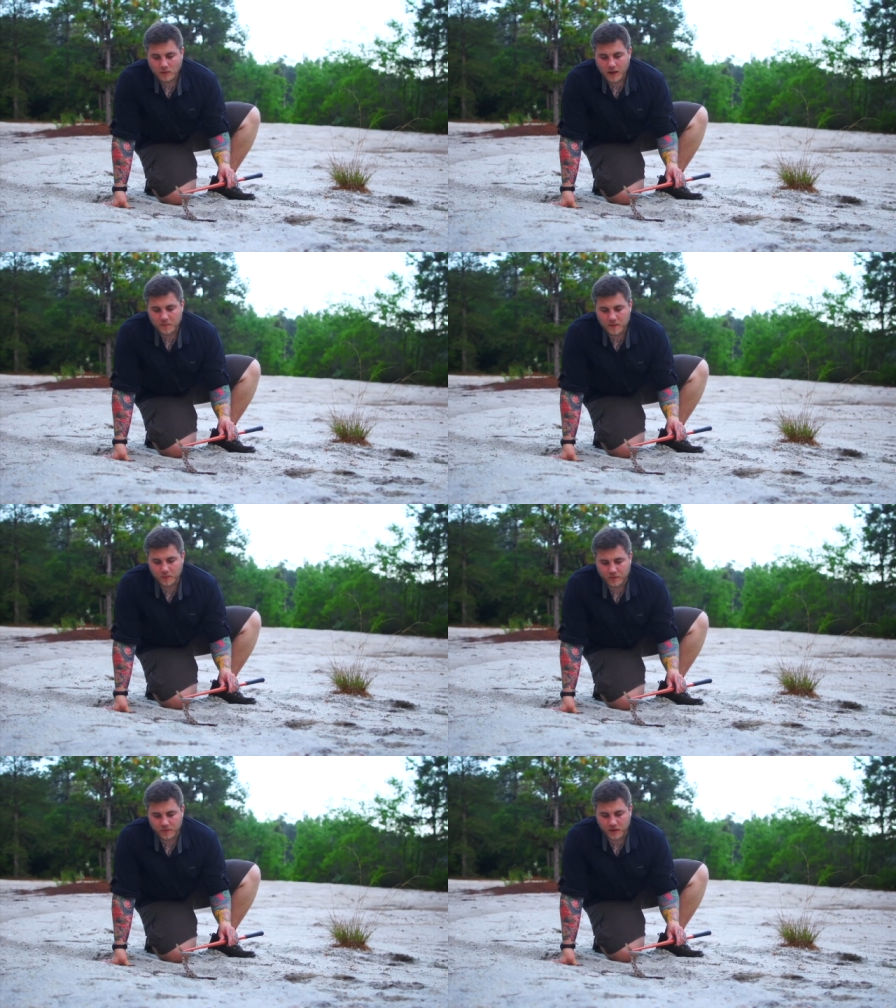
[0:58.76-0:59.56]
a lot of
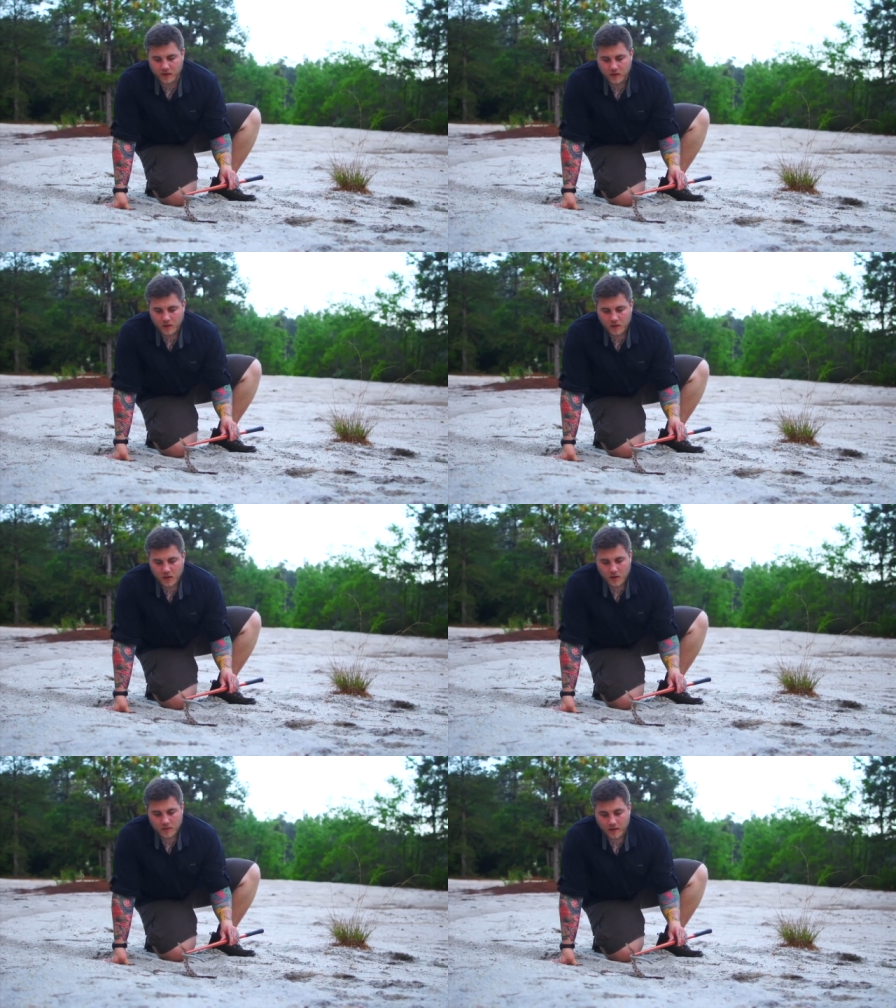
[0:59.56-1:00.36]
people think
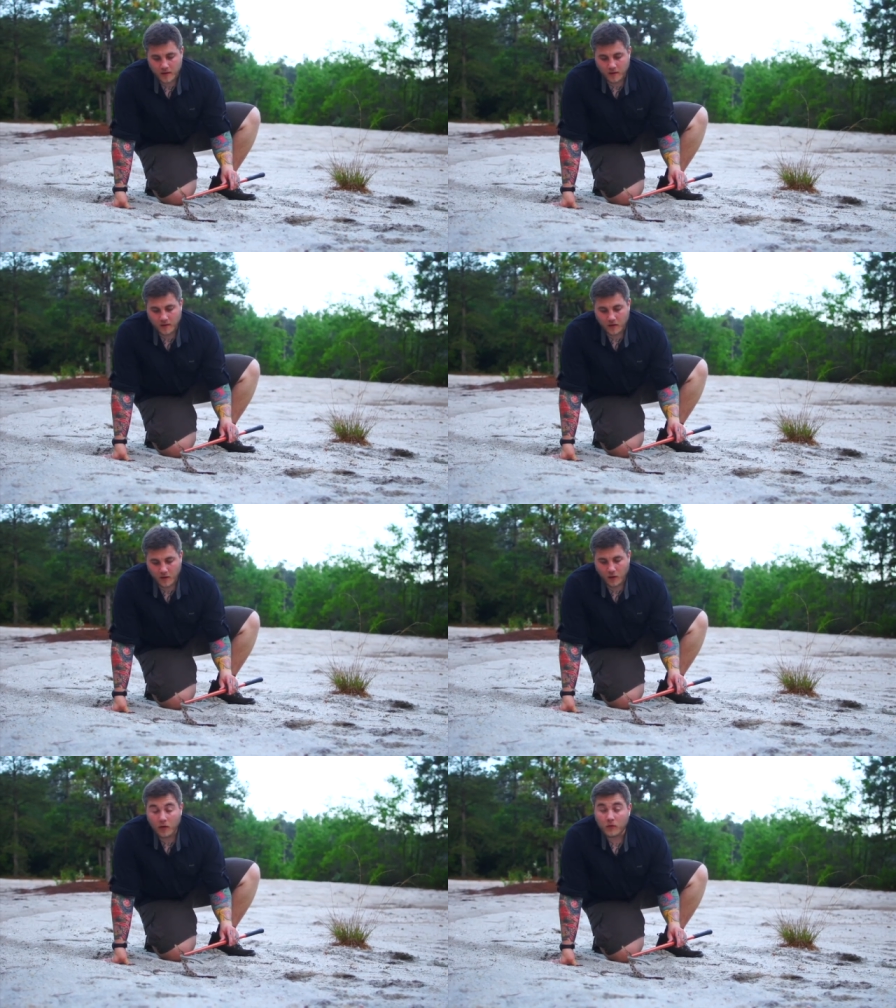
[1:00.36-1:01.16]
that
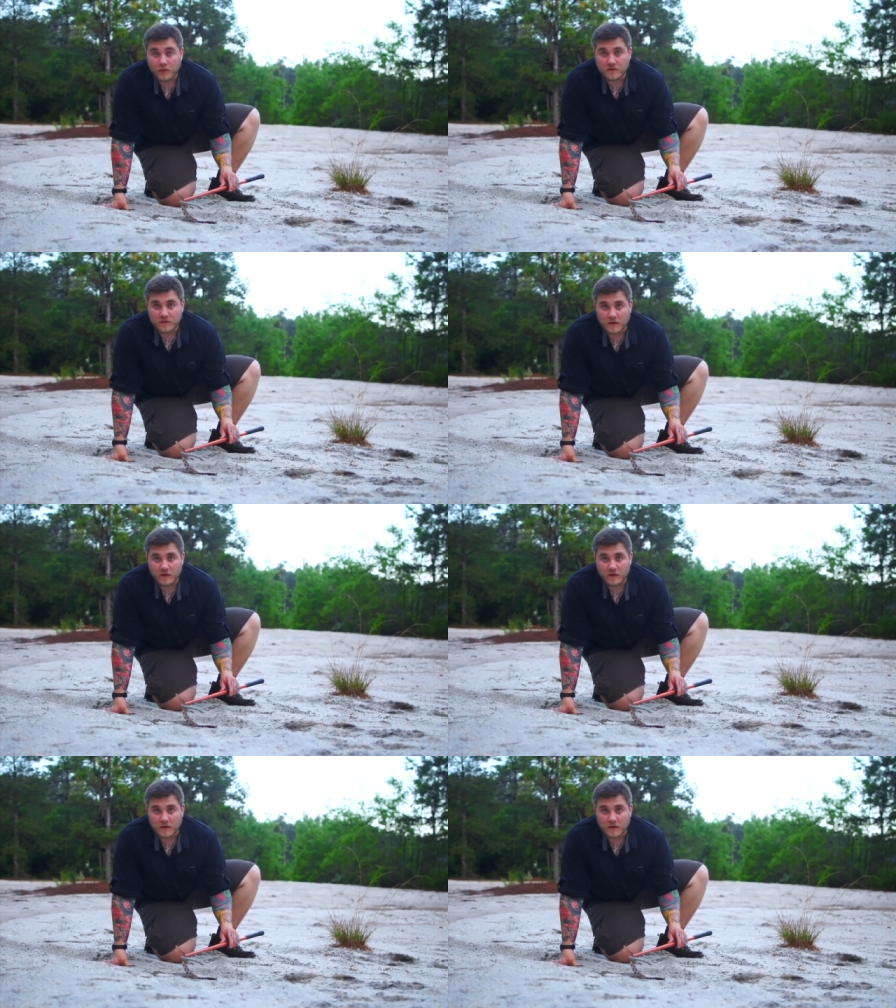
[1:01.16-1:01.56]
all good